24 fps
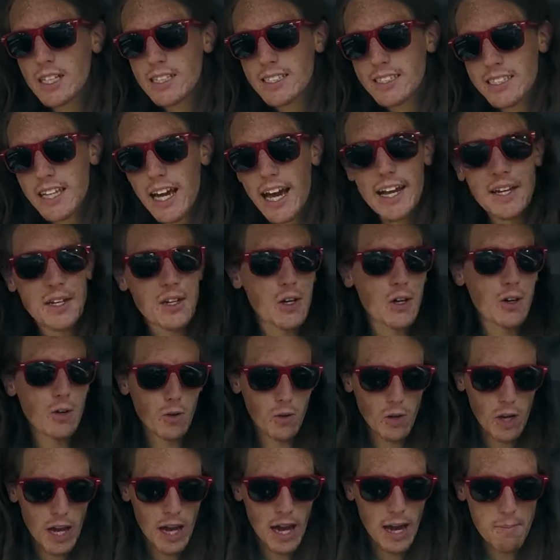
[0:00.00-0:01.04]
Side note,
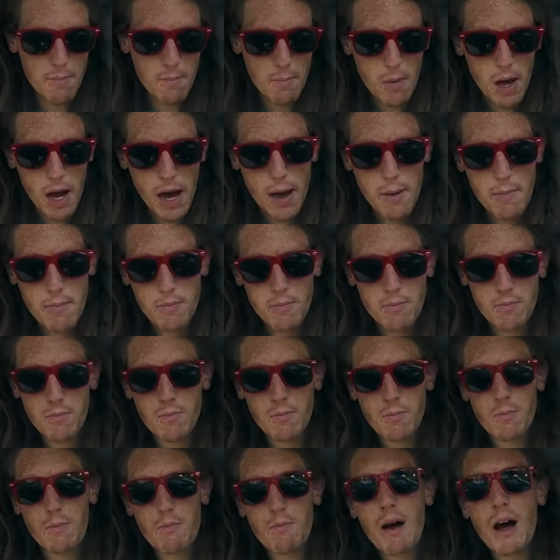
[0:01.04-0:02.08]
I'm I'm
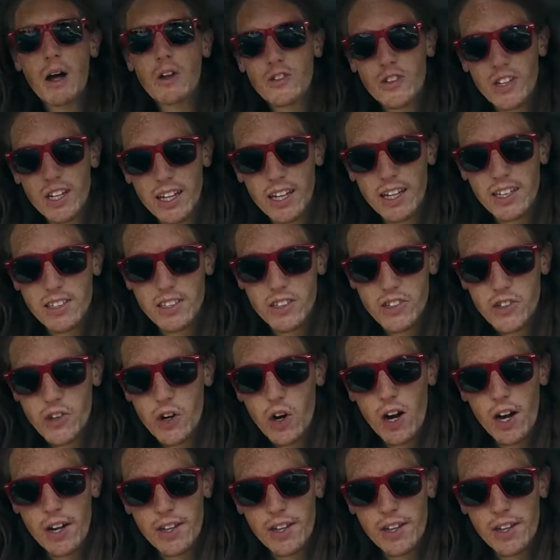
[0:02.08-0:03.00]
melting in this car.